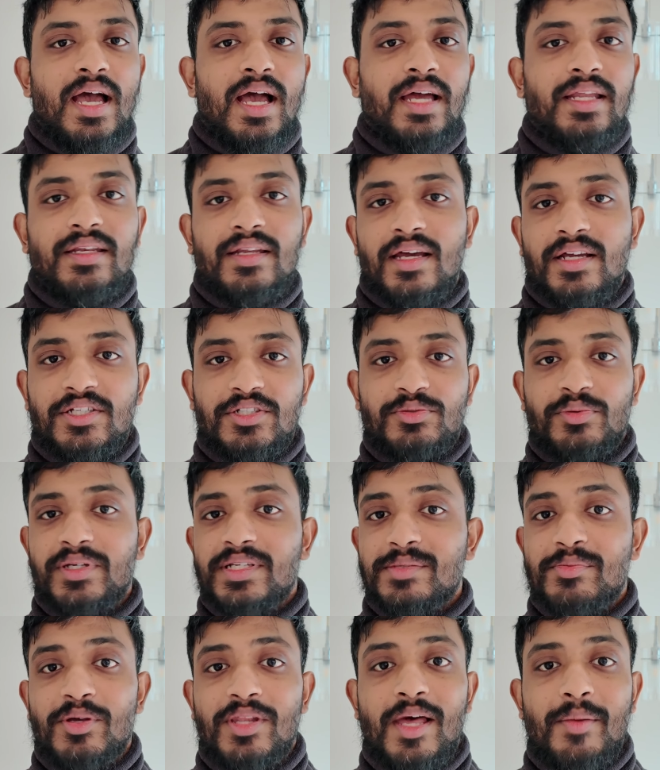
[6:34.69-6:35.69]
and I just
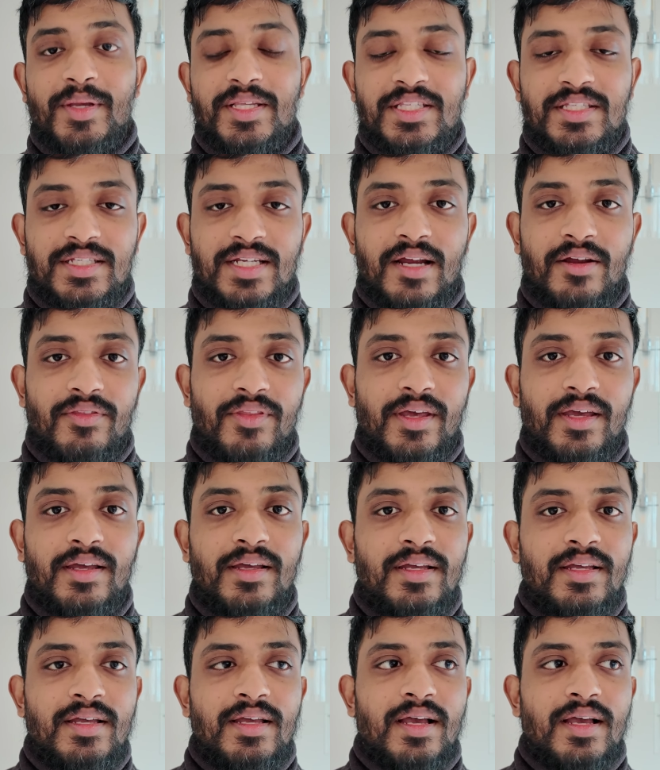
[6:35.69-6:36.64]
wanted to put that message out there.